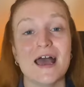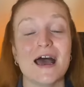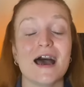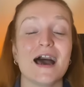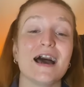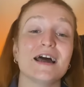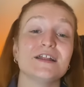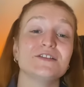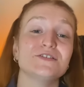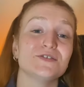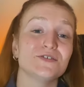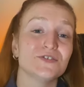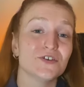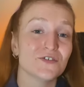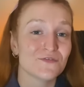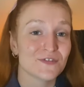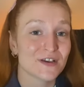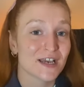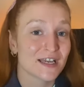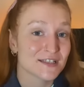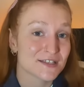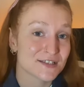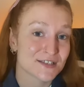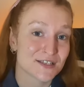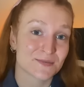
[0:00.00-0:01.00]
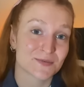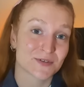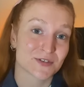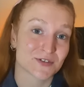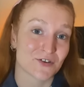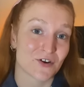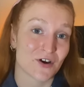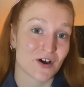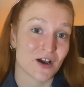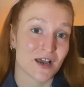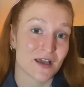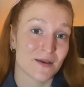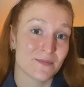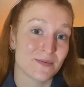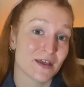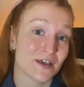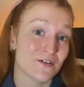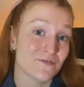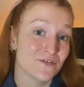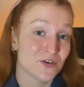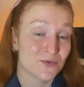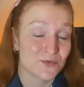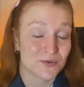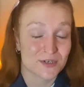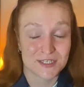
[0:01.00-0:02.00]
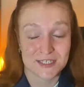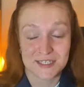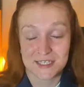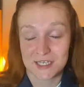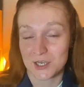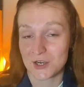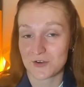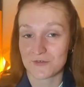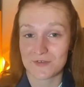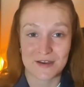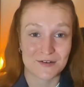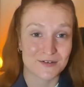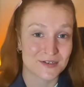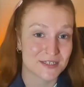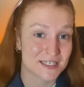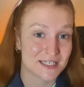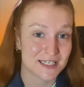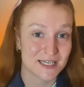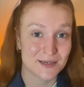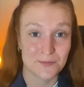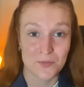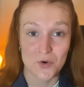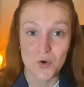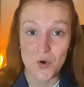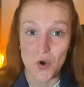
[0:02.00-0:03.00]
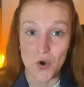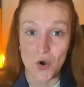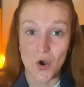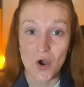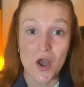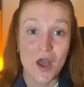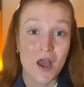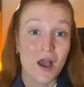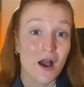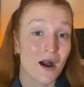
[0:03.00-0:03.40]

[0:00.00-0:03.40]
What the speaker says: And do not forget to subscribe if you want to stick around and see more.